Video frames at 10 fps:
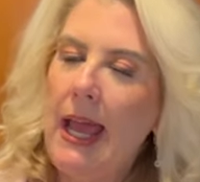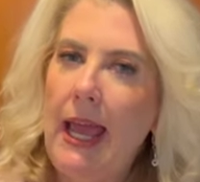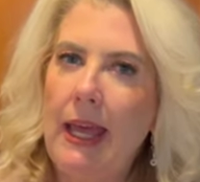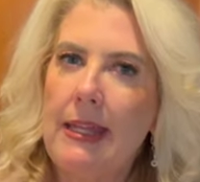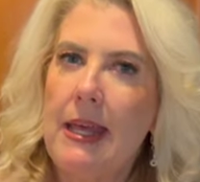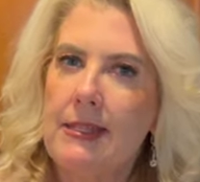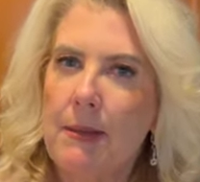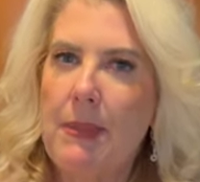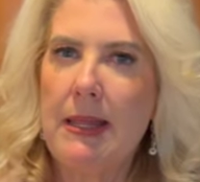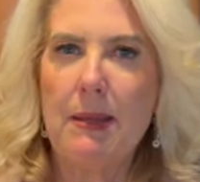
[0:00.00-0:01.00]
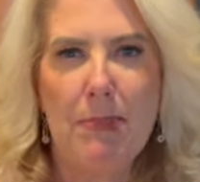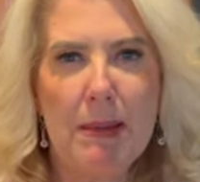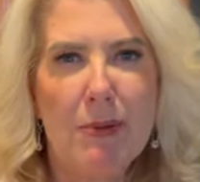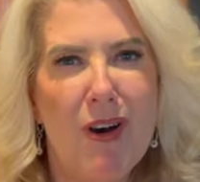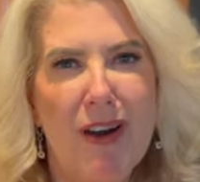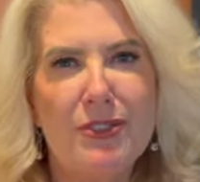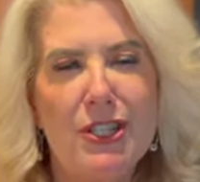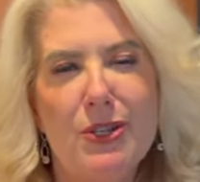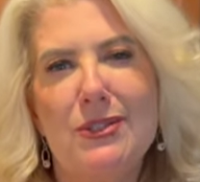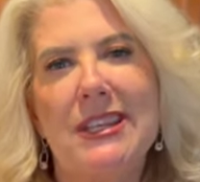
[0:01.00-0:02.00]
And something that people often
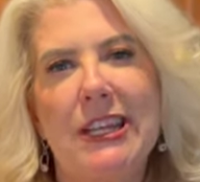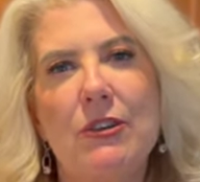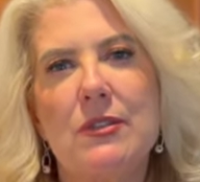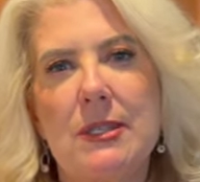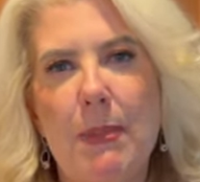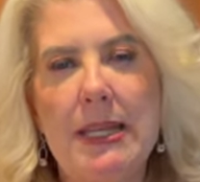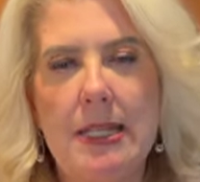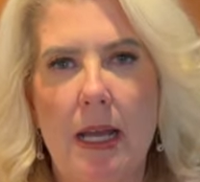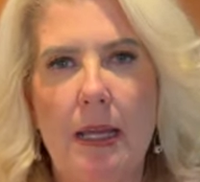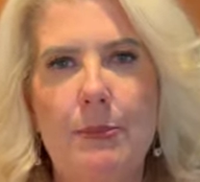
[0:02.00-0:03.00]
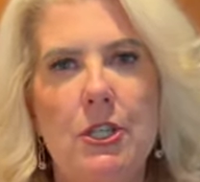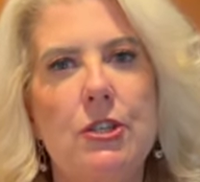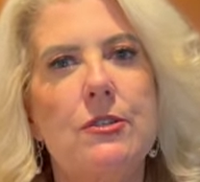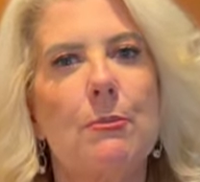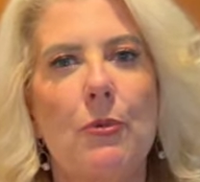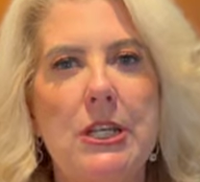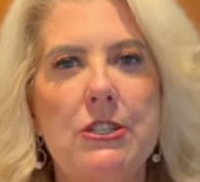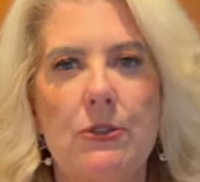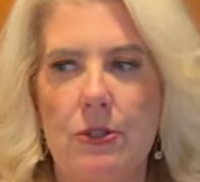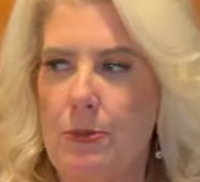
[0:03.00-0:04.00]
do is they don't spend time to do some
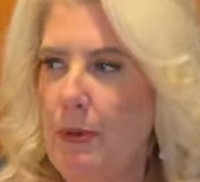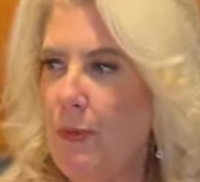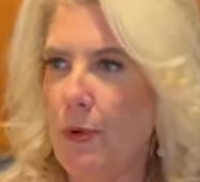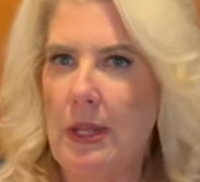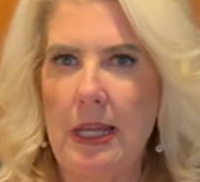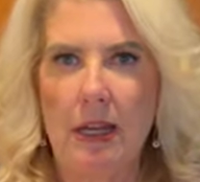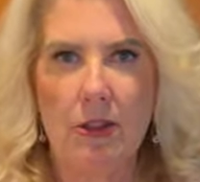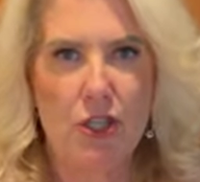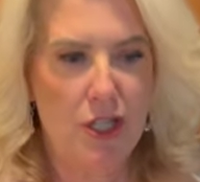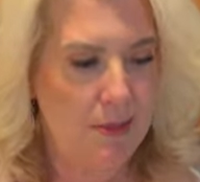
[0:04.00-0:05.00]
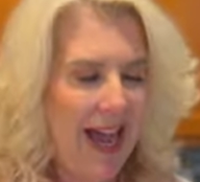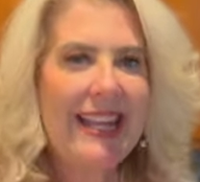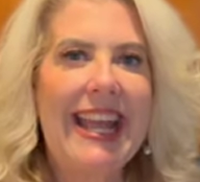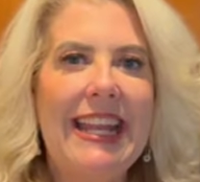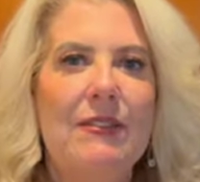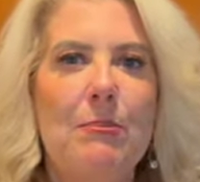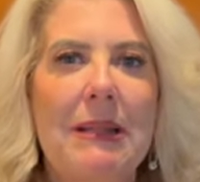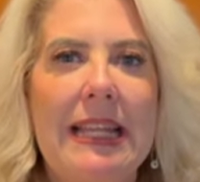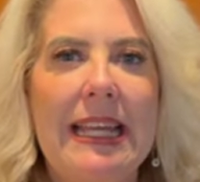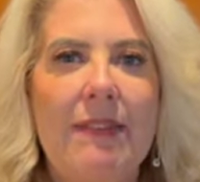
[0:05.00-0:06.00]
research before they get on the ship. I can't even
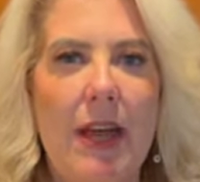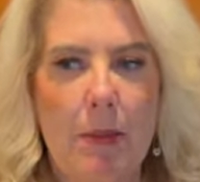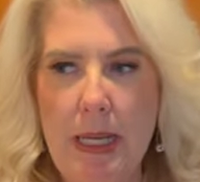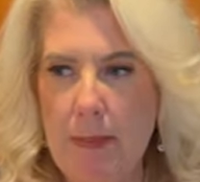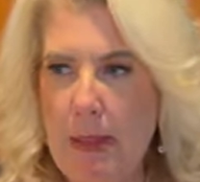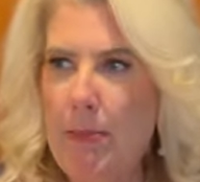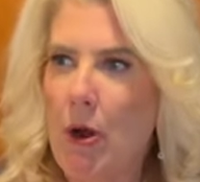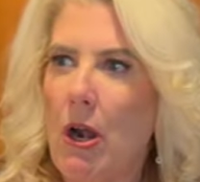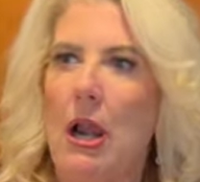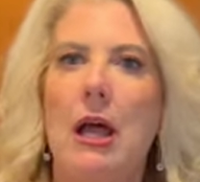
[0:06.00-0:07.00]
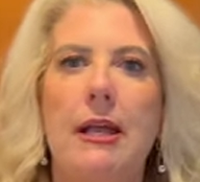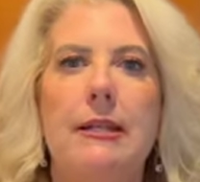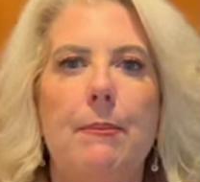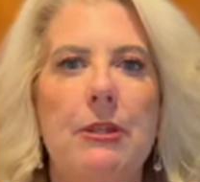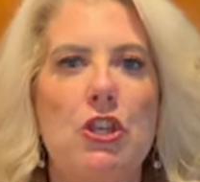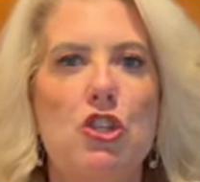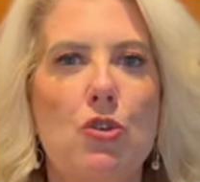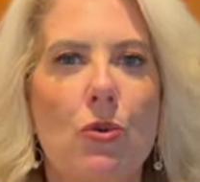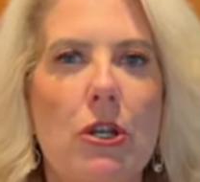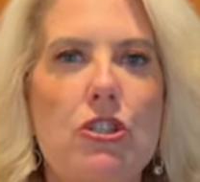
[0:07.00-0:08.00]
believe how many people are lined up at the
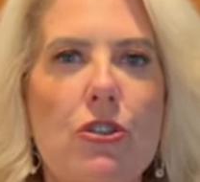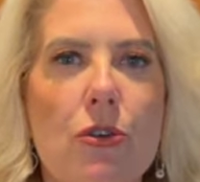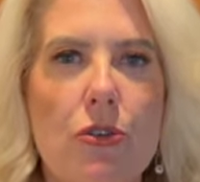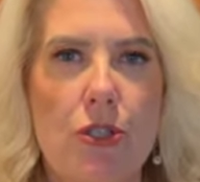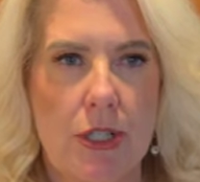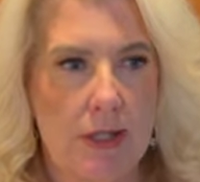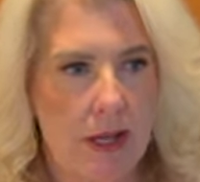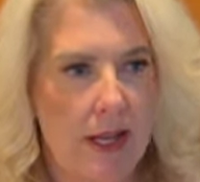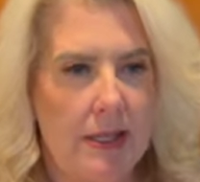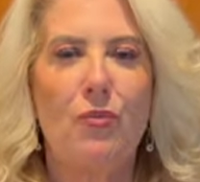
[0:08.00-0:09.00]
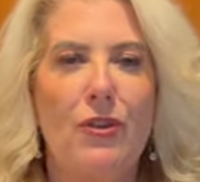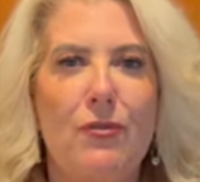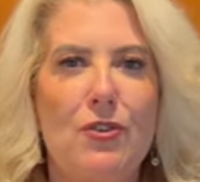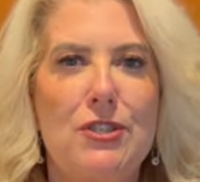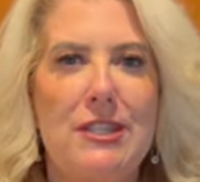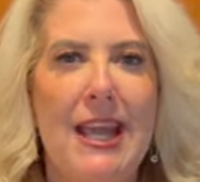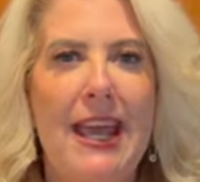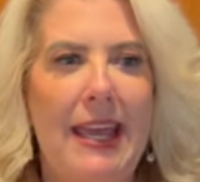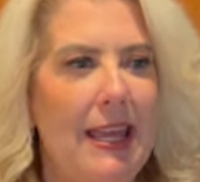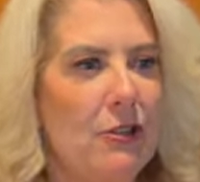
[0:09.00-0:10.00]
shore excursion line the first
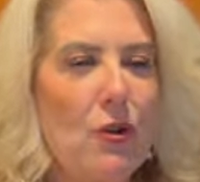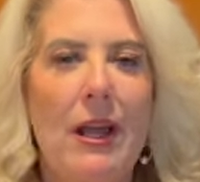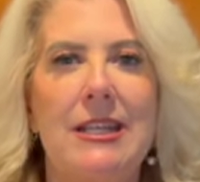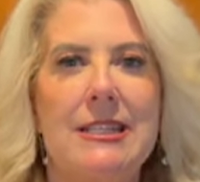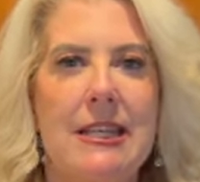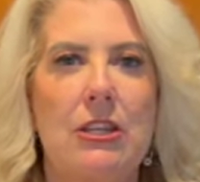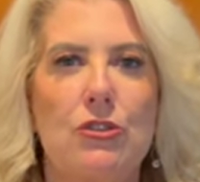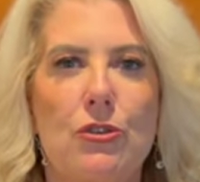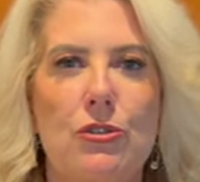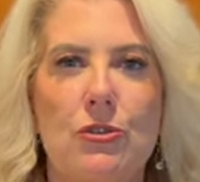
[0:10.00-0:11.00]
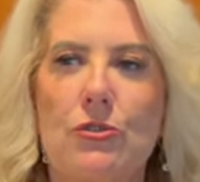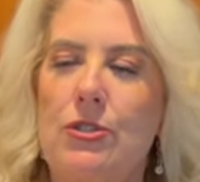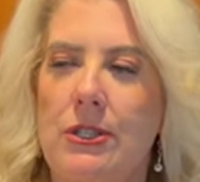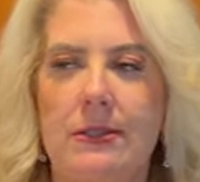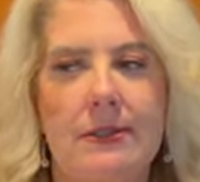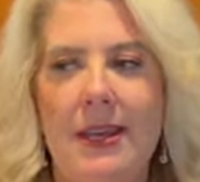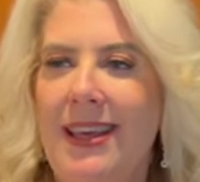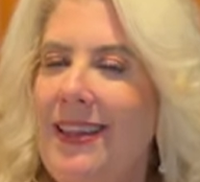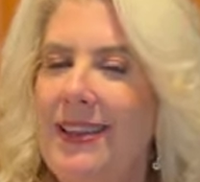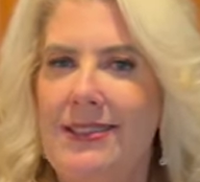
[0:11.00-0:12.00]
day trying to schedule excursions.
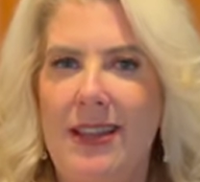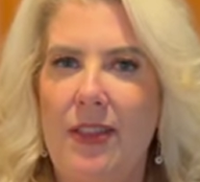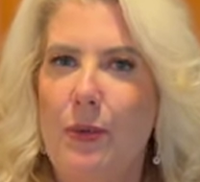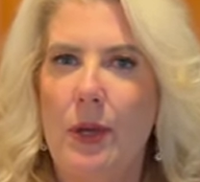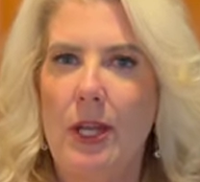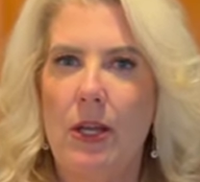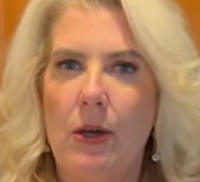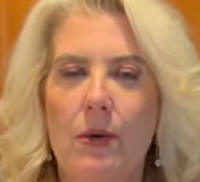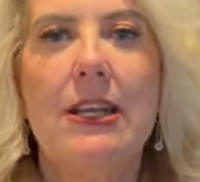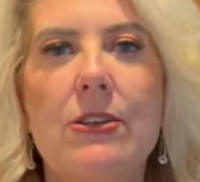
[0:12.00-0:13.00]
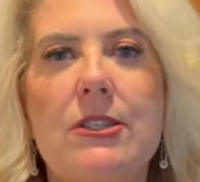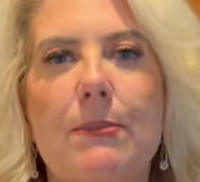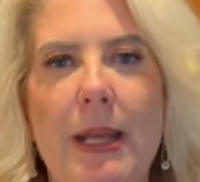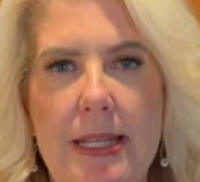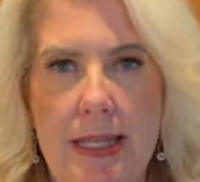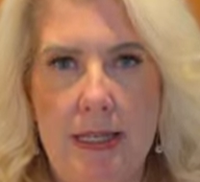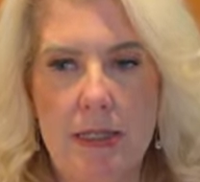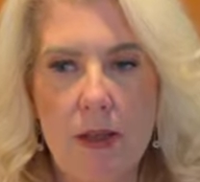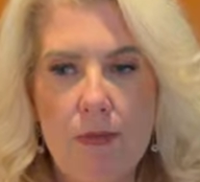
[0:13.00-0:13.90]
That's not the way to go. Here are some ideas.